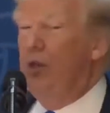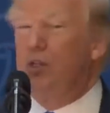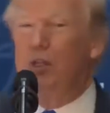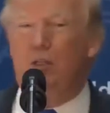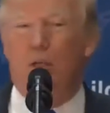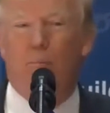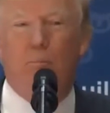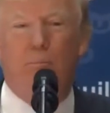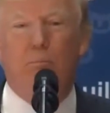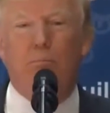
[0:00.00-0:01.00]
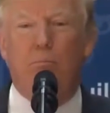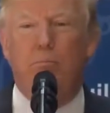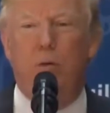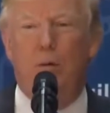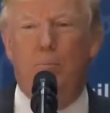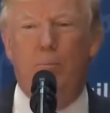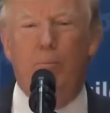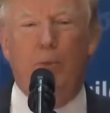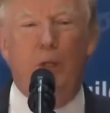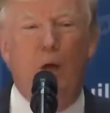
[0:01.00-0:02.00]
system. Boom,
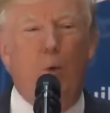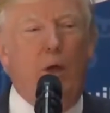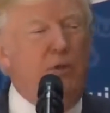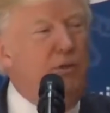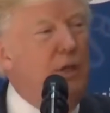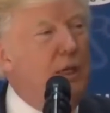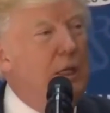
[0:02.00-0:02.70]
a waste.